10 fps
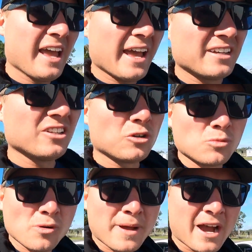adding a little
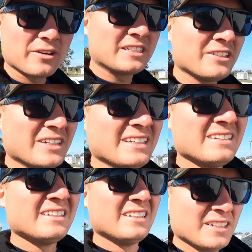more power to it.
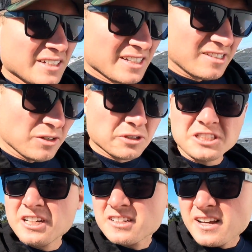See
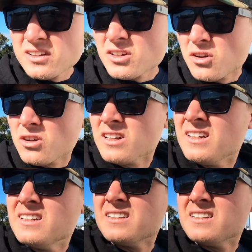what she does out the hole.